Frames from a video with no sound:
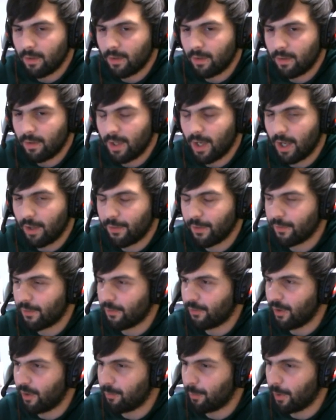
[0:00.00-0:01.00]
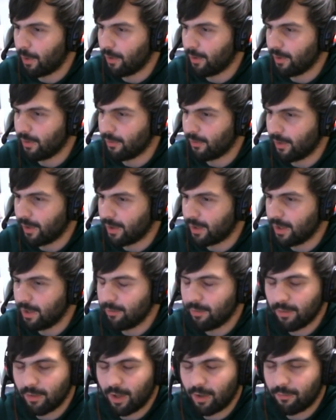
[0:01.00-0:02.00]
Yeah, I think the tough part is, like,
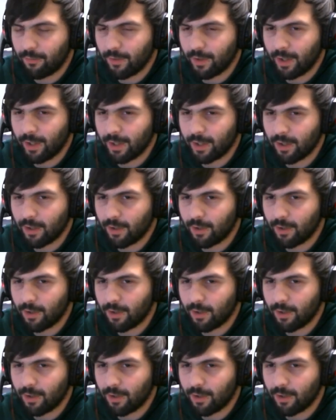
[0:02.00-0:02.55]
I feel like